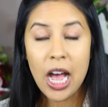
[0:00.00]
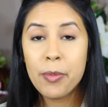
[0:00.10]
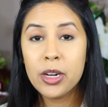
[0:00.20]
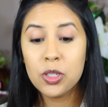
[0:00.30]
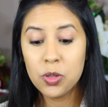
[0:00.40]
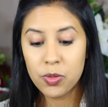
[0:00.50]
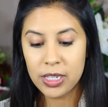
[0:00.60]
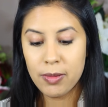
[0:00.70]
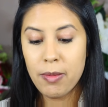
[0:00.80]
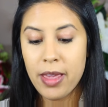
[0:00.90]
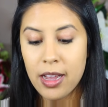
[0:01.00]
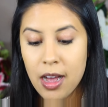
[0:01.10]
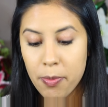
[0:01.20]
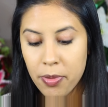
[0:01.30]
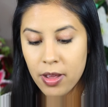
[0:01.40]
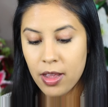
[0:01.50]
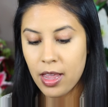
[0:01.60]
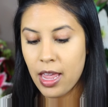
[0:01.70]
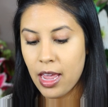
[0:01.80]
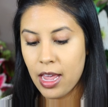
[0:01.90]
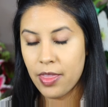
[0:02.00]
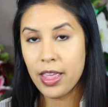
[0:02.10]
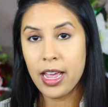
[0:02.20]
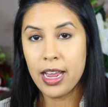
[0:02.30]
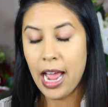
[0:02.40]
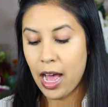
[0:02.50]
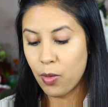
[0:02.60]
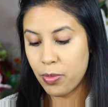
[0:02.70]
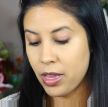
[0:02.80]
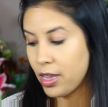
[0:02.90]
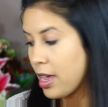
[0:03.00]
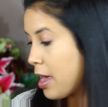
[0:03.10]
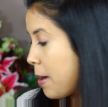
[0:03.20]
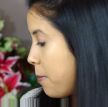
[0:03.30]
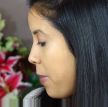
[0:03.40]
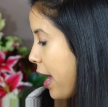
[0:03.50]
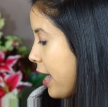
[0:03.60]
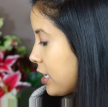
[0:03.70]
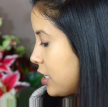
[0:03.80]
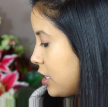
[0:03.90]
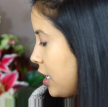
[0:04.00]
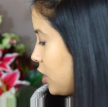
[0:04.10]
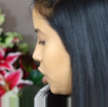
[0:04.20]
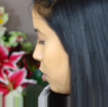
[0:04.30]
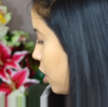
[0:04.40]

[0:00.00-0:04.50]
I'm going to do the rest of my makeup, and then I'll be back to let you